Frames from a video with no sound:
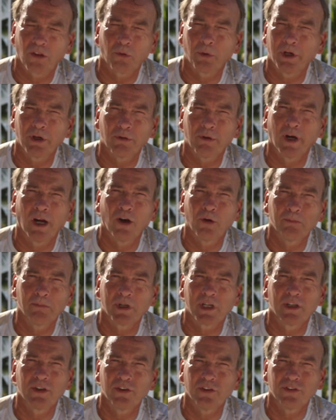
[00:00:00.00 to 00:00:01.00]
the way around,
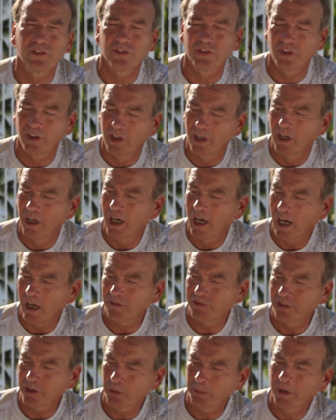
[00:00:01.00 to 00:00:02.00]
because I
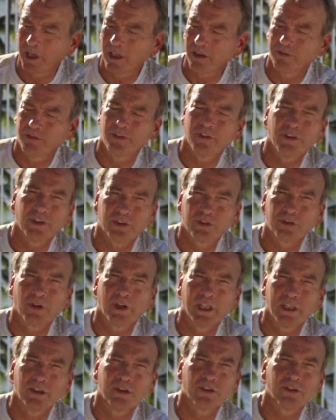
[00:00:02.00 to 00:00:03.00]
feel bad for the
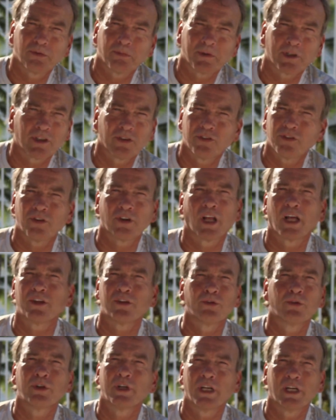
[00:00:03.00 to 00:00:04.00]
trainers, because they're not
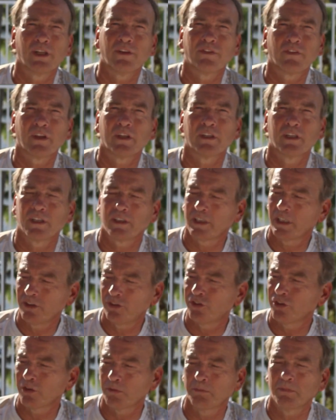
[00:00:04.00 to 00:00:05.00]
doing anything that they
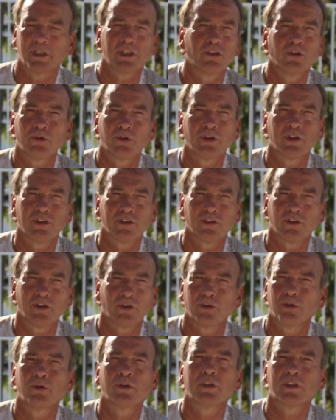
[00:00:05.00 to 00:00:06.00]
shouldn't be doing, as they're
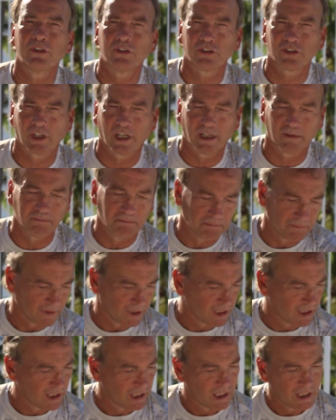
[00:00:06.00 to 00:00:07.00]
doing their job.
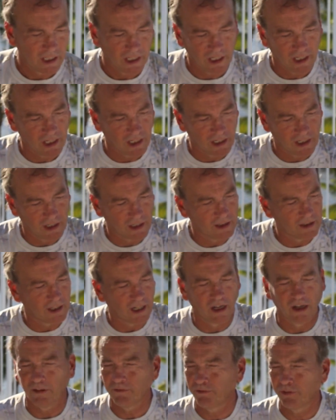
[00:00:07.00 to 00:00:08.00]
And
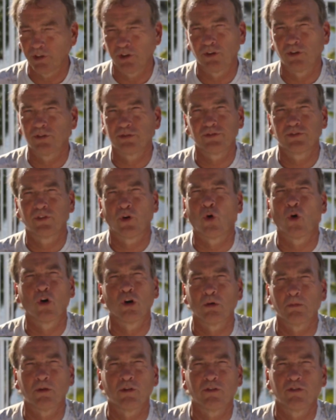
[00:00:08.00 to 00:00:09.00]
I feel
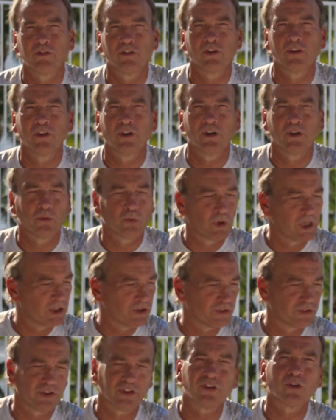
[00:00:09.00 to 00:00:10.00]
horrible for the
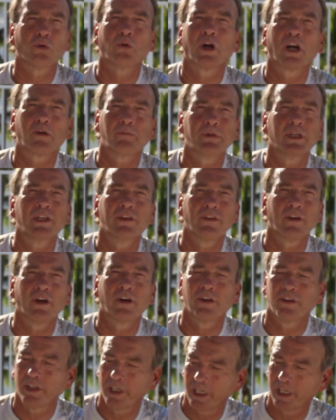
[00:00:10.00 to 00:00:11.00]
whales that don't want to be
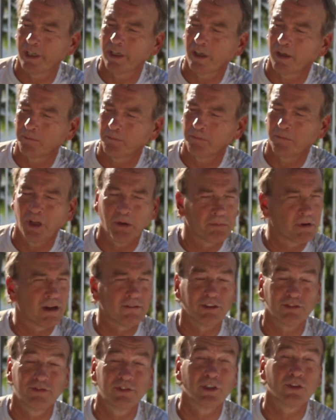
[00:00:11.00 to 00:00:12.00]
there, and they
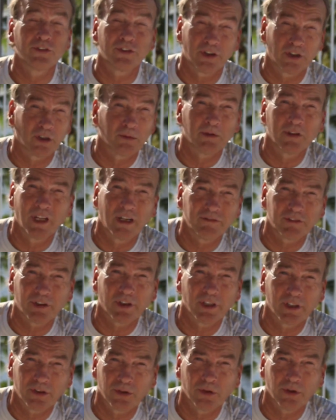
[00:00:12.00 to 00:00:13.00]
probably feel terrible after
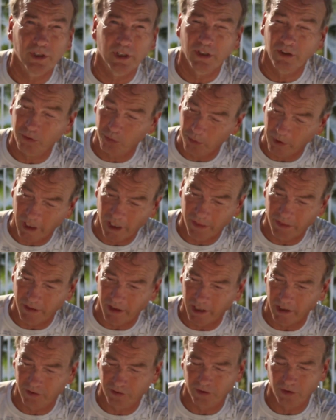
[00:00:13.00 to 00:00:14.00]
they do it, is what I
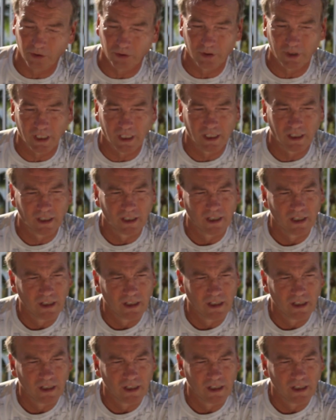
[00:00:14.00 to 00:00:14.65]
think. So